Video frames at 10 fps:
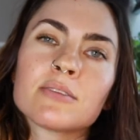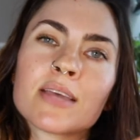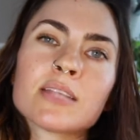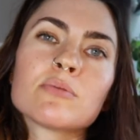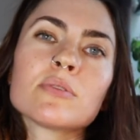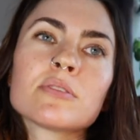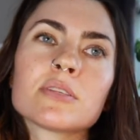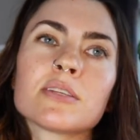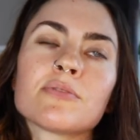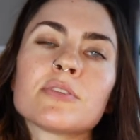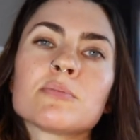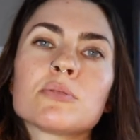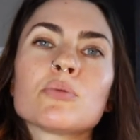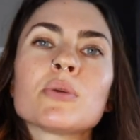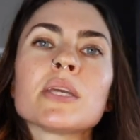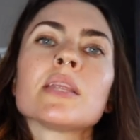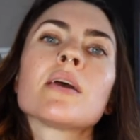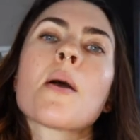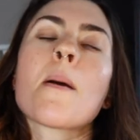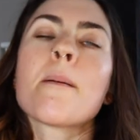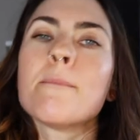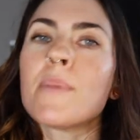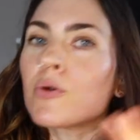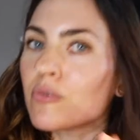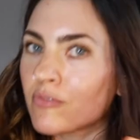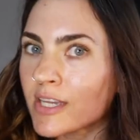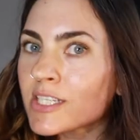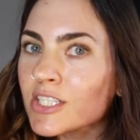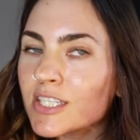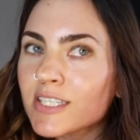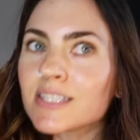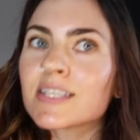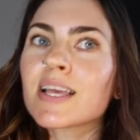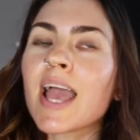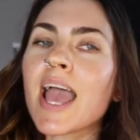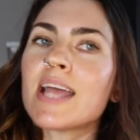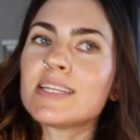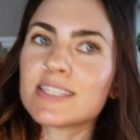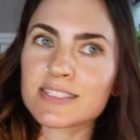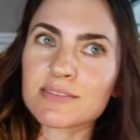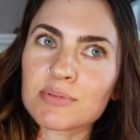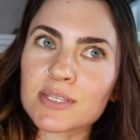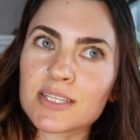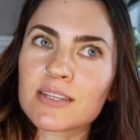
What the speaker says: So that's where there's a difference between motivation and discipline.